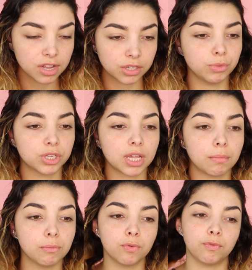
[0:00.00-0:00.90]
so I'm just gonna
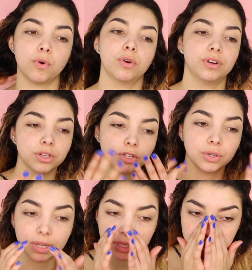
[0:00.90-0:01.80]
move on
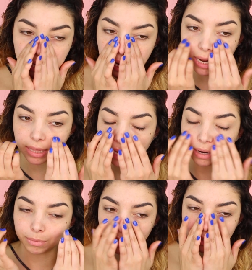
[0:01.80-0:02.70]
to the skin and then
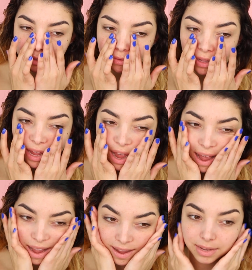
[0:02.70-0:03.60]
I'm gonna do the
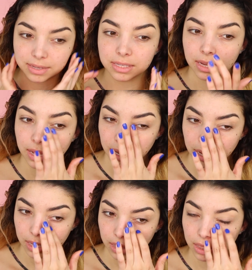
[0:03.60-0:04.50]
eyes
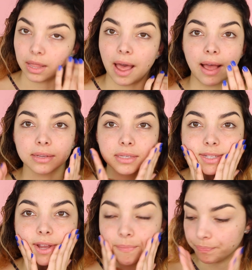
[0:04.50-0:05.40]
last.